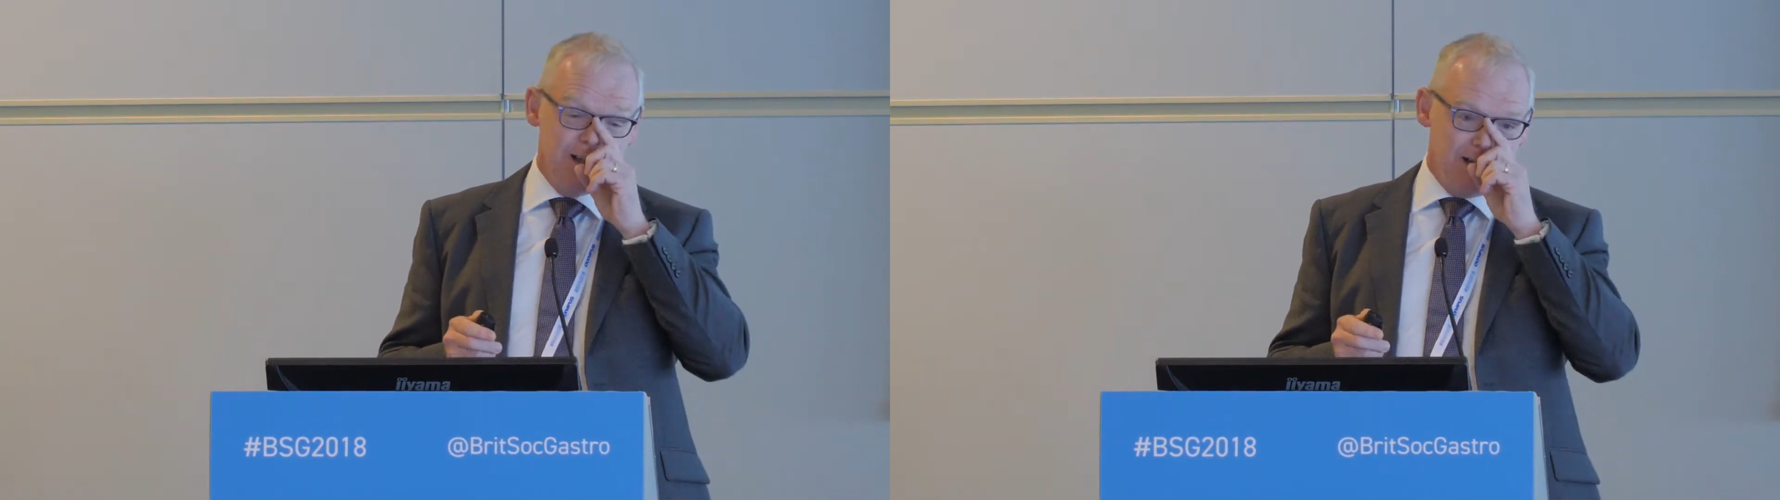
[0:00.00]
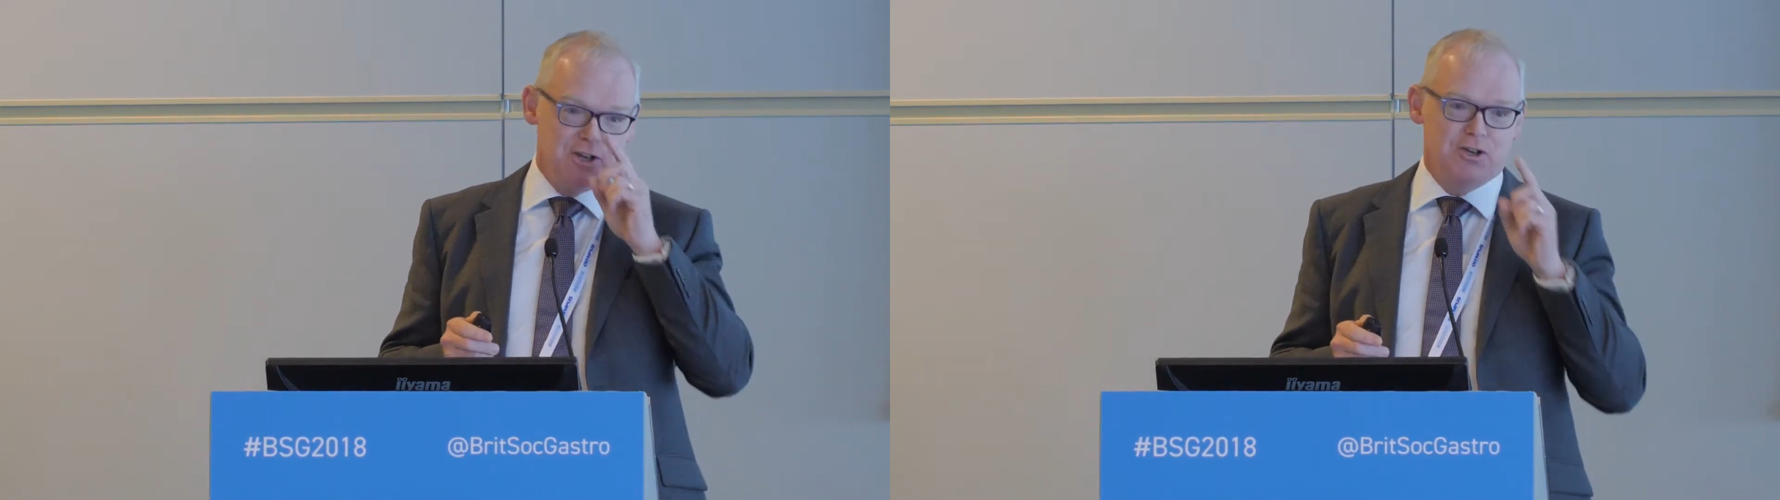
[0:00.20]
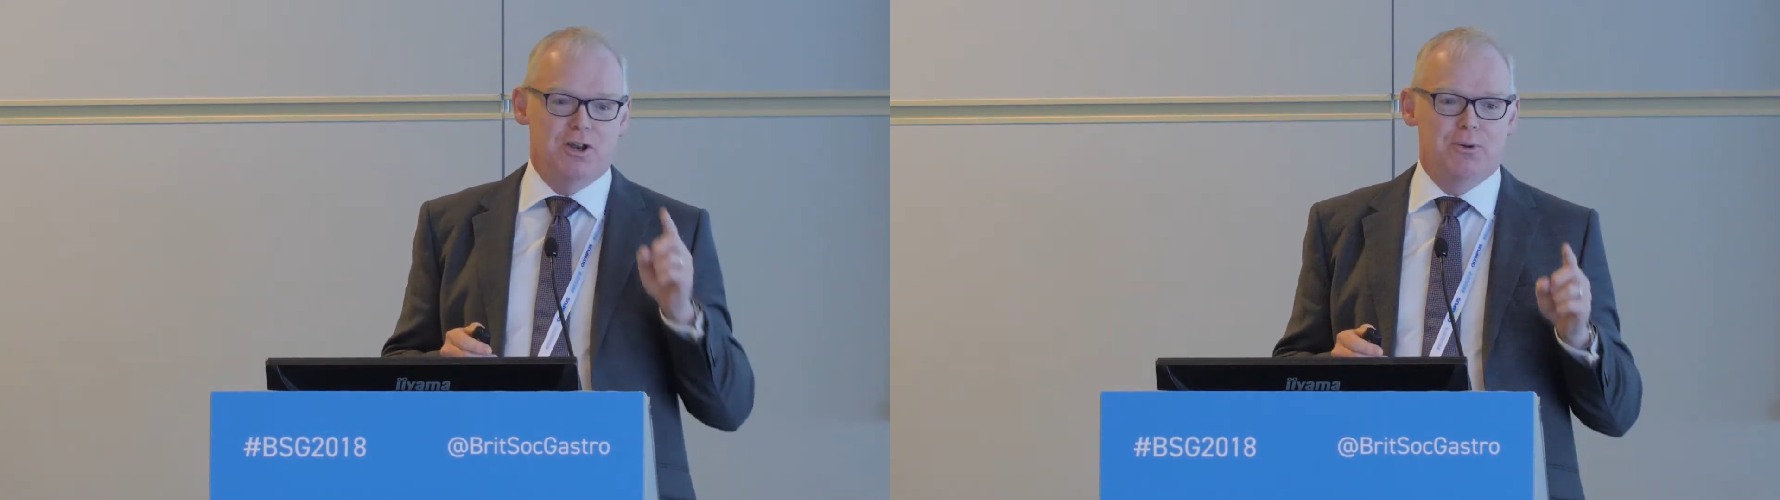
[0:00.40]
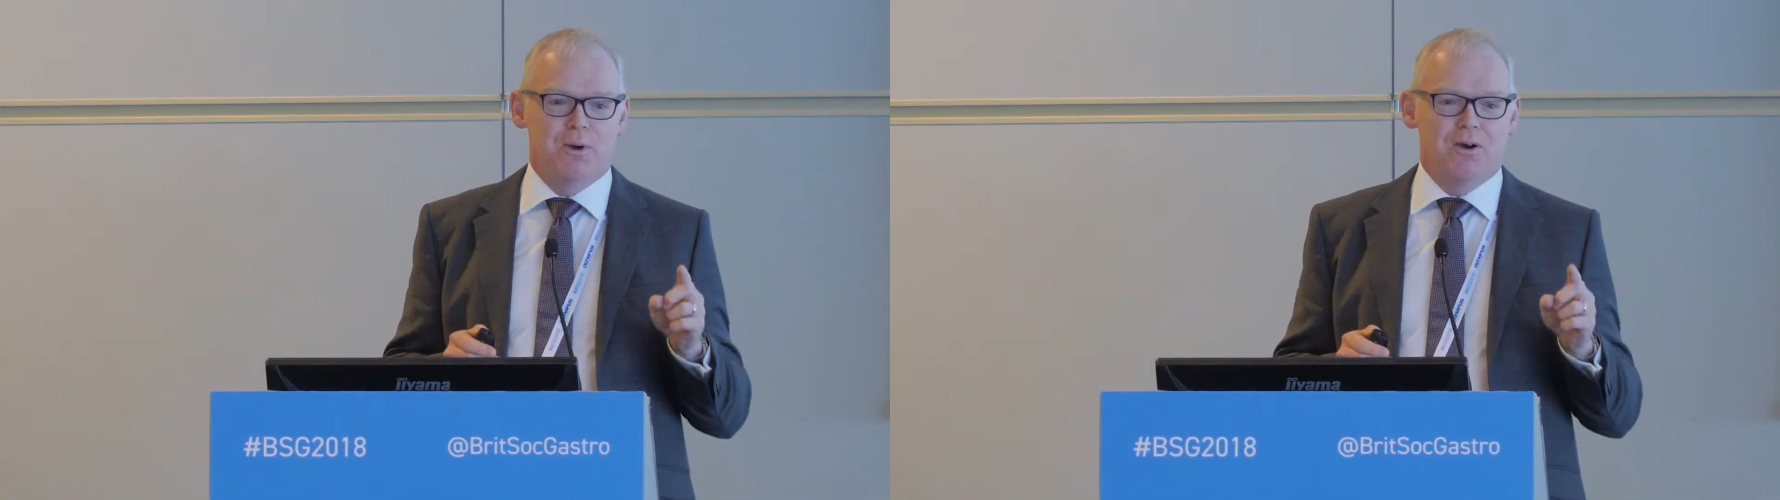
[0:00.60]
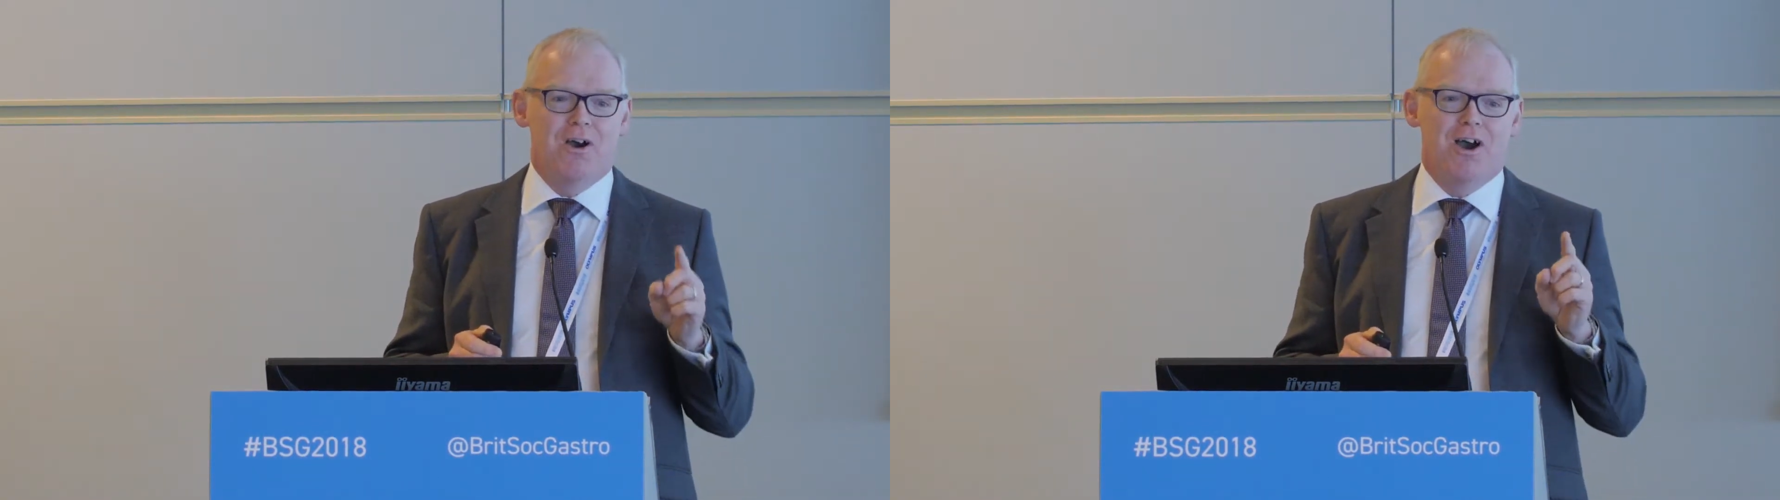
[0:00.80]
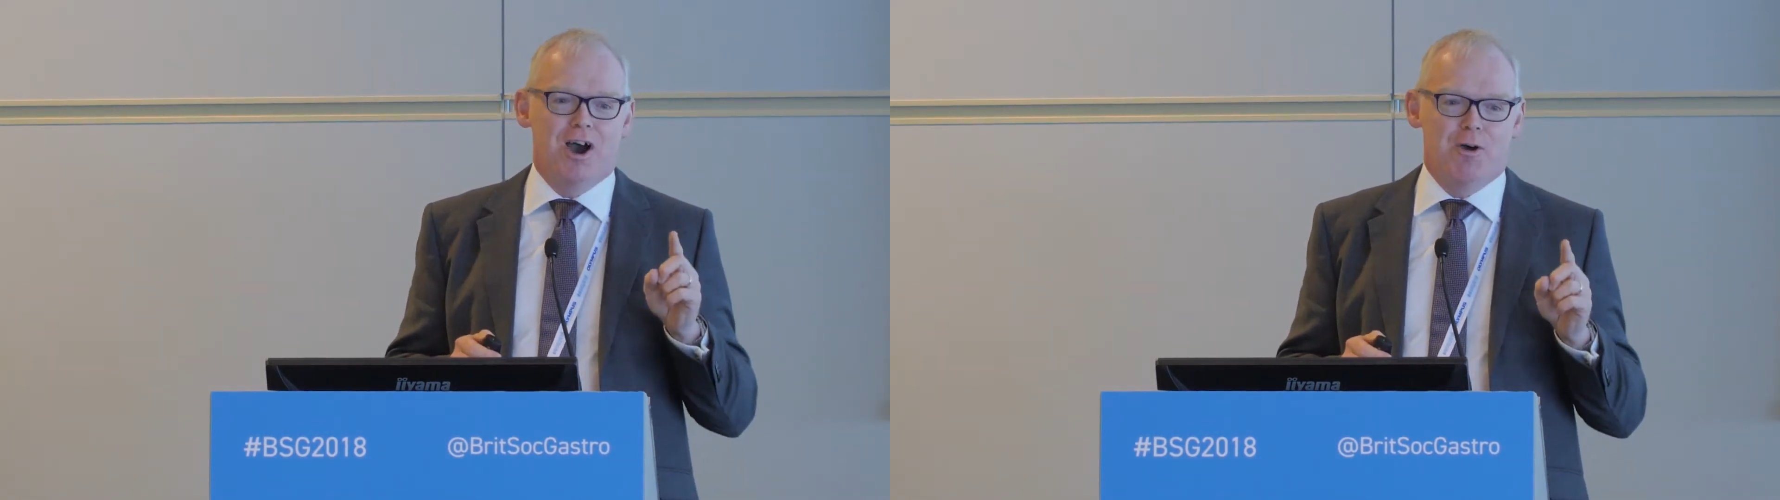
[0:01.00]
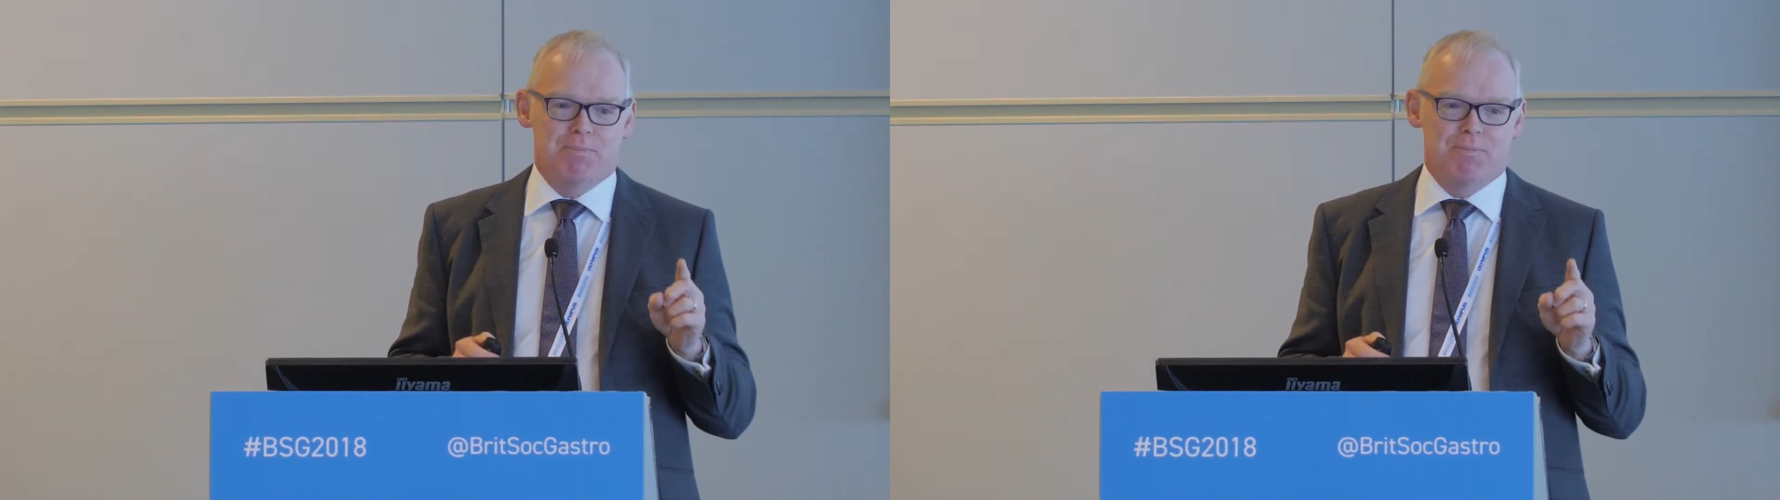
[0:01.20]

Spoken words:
And you know what? Our